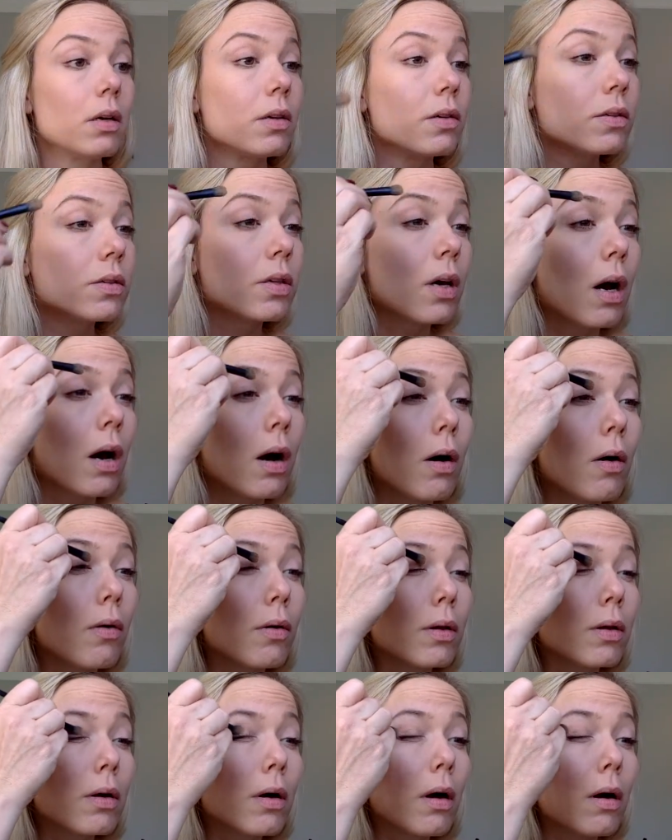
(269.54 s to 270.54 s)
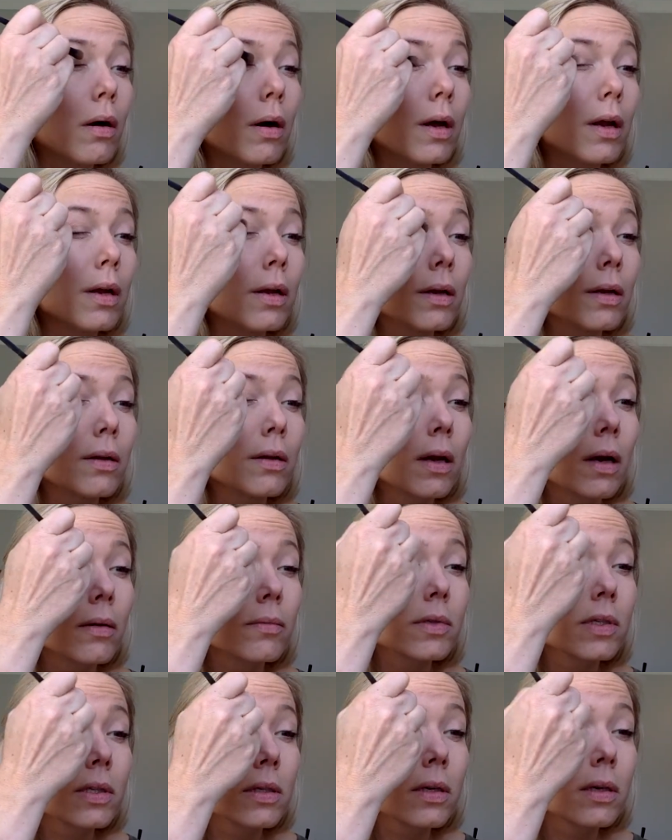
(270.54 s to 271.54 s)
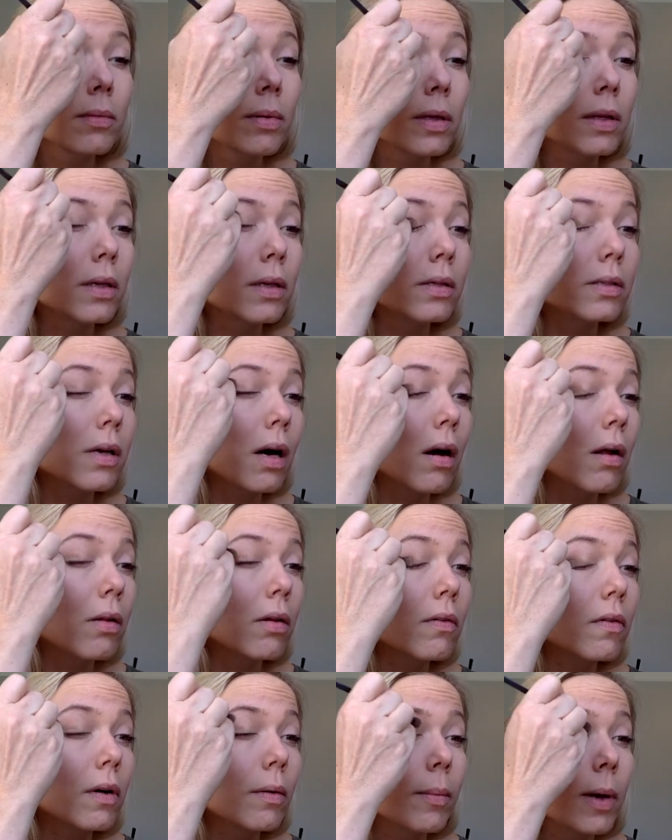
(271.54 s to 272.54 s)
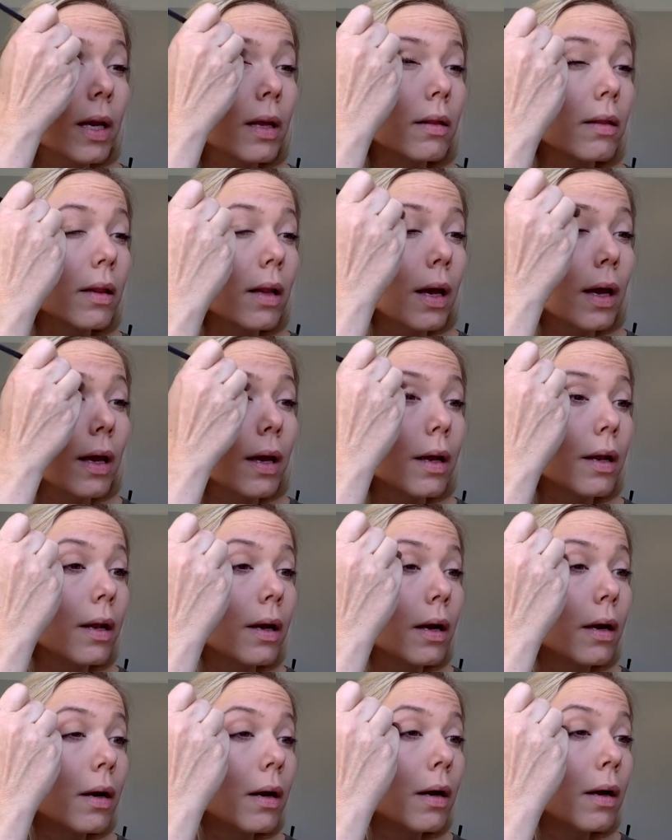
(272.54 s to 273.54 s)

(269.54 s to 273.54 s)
So you go in and I'm just going to put this all over my lid.